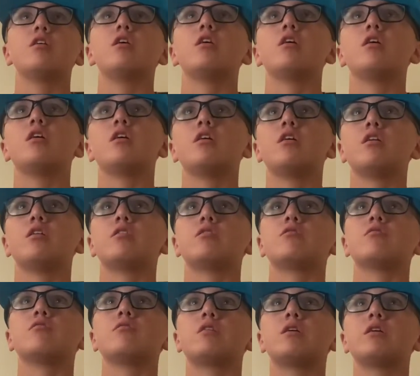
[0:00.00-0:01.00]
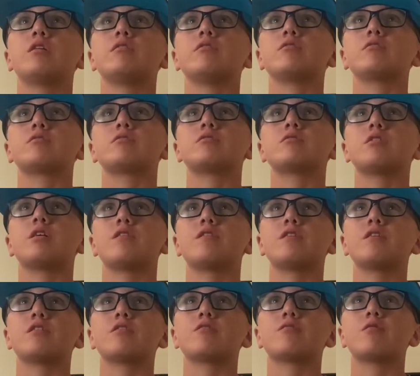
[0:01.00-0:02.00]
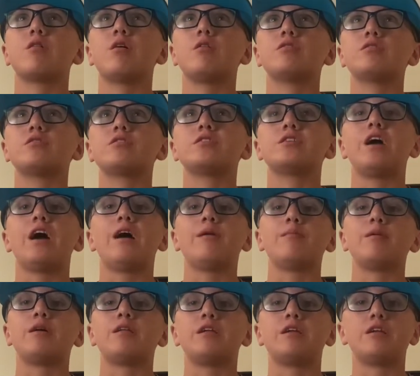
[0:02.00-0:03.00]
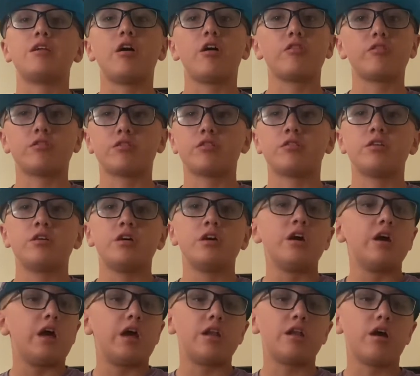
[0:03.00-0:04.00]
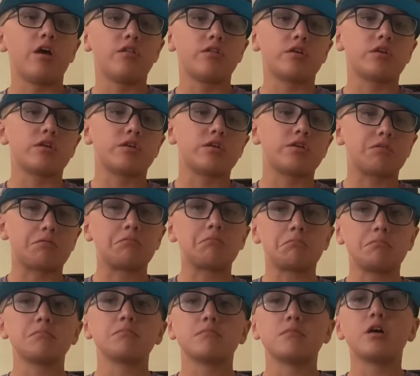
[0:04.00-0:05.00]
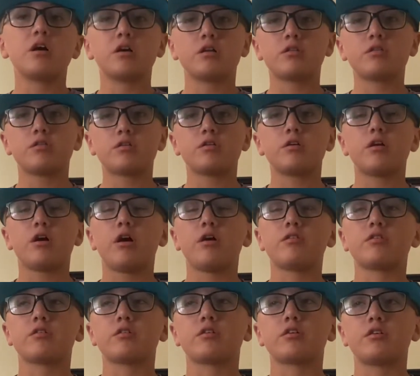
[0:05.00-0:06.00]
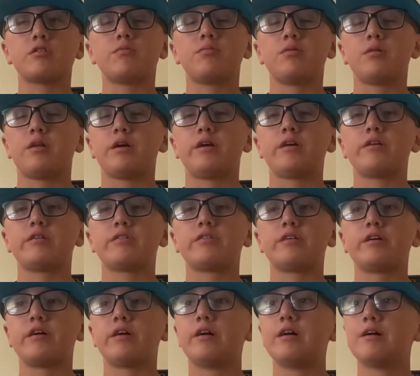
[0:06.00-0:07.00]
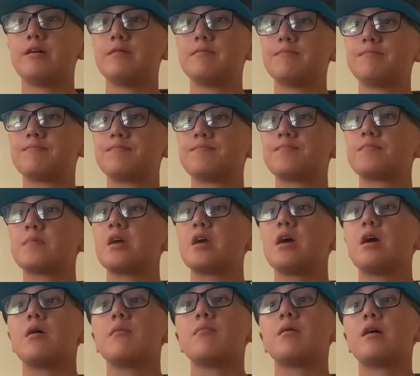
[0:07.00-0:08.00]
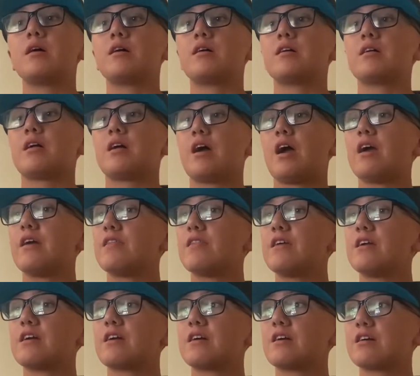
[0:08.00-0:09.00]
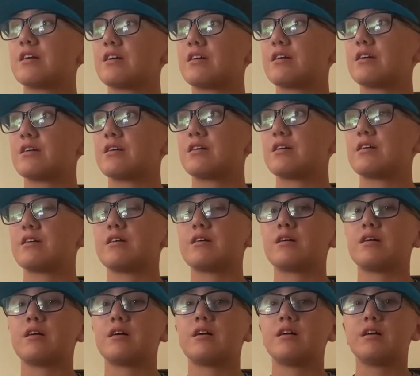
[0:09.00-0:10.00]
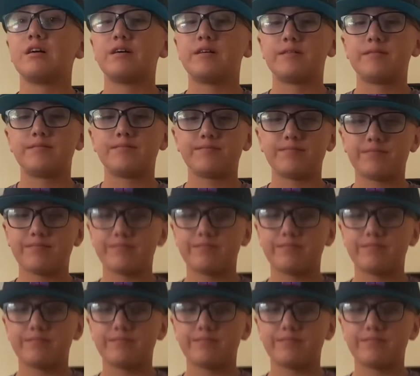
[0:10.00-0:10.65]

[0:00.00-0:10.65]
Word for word: uh who else? I think Aroldis Chapman and other and other other, other good players. Um but I think um